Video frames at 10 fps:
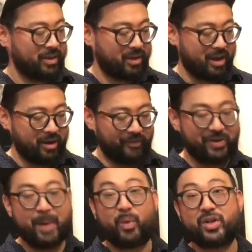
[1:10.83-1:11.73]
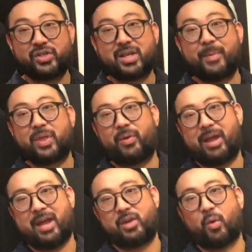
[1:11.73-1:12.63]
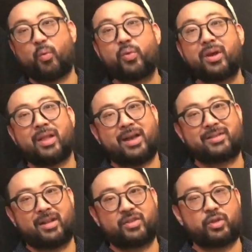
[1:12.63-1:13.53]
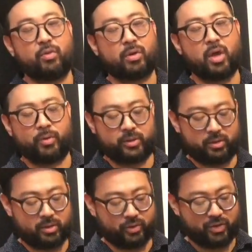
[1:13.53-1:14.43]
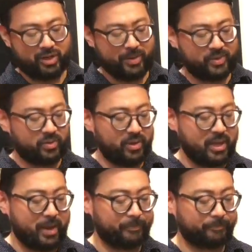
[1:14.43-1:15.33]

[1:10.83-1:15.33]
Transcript: kind of the vibrations coming through your hand, you'll realize that it's too close. So I'll try to demonstrate that.